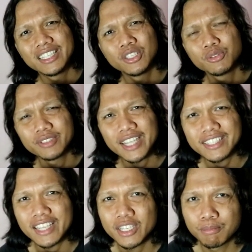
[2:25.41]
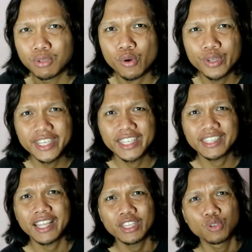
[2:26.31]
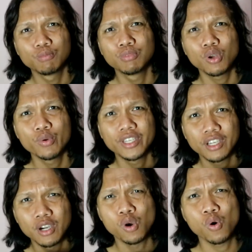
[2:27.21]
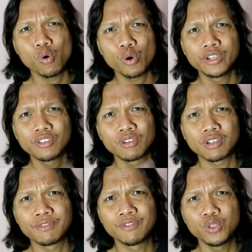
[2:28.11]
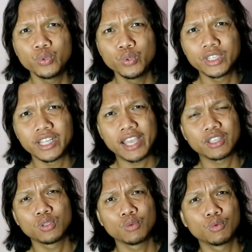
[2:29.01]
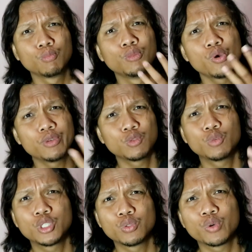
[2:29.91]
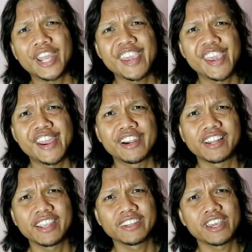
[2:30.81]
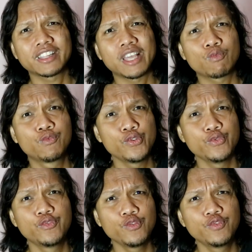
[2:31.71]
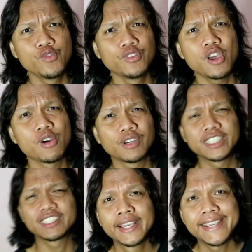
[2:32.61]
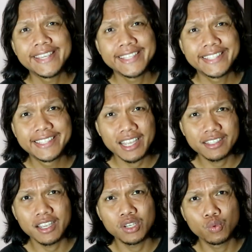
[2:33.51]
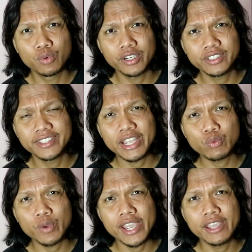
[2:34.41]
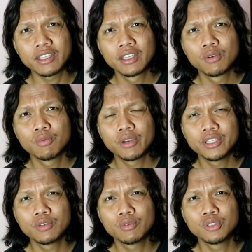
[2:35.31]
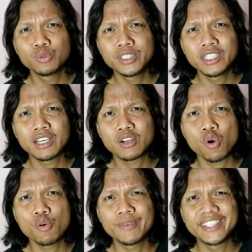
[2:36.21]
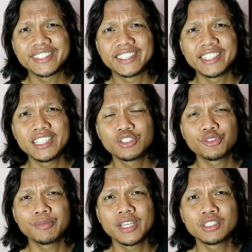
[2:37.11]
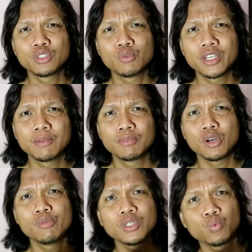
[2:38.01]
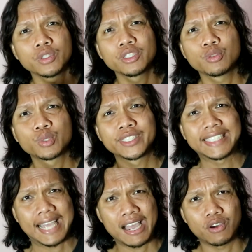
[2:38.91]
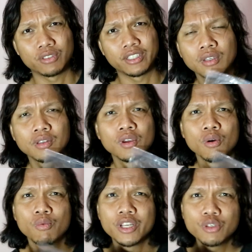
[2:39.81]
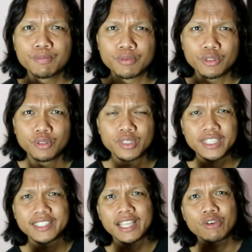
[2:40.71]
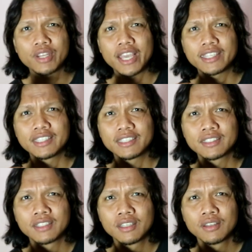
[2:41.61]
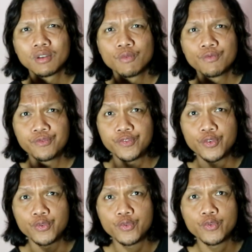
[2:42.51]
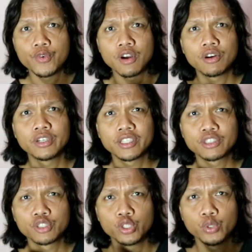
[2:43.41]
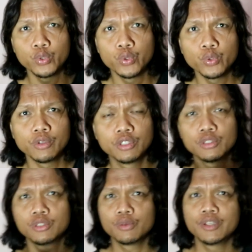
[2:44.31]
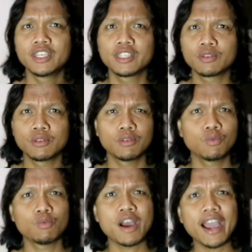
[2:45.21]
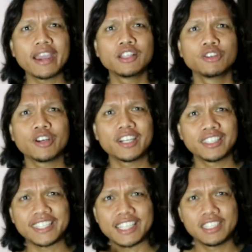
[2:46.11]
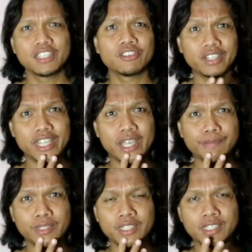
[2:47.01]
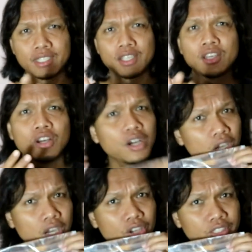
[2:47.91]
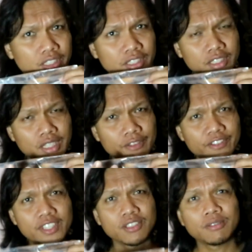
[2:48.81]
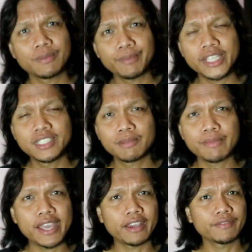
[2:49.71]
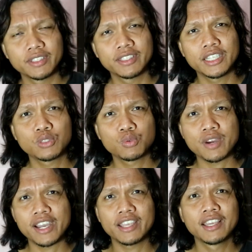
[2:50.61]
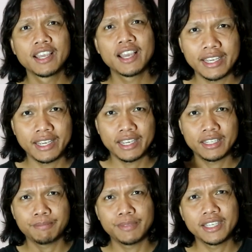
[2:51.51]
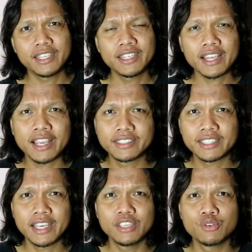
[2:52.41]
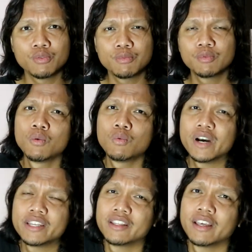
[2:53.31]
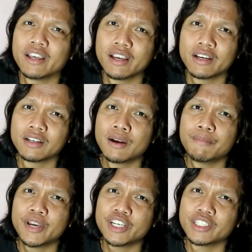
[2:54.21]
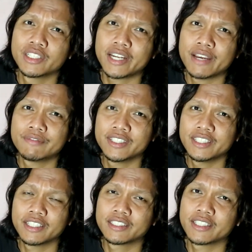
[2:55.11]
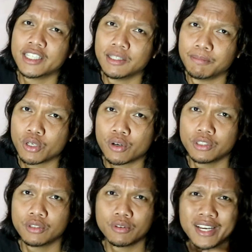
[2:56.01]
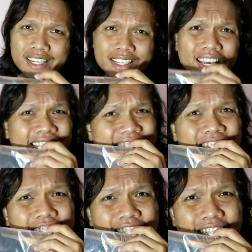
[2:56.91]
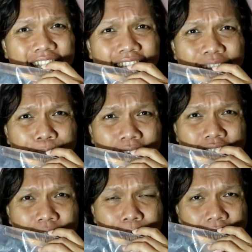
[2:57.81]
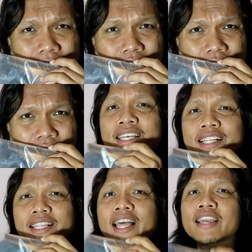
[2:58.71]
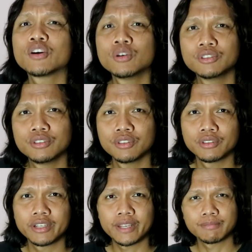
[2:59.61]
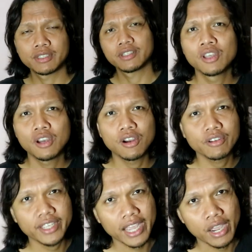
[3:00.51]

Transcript: you're not gonna blowing it like you're blowing a horn or a flute, like you blow it with your air like that, like foo foo foo. No, it's it is not gonna work that way when you're using a comb as an instrument, you want to blow it with your sound. When you produce a sound like foo or a two, you're doing it while you are attaching your lips onto the surface of the plastic bag. That's why at the beginning I say you wanna make sure everything is clean because you're gonna attach the plastic bag like onto your lips. Okay,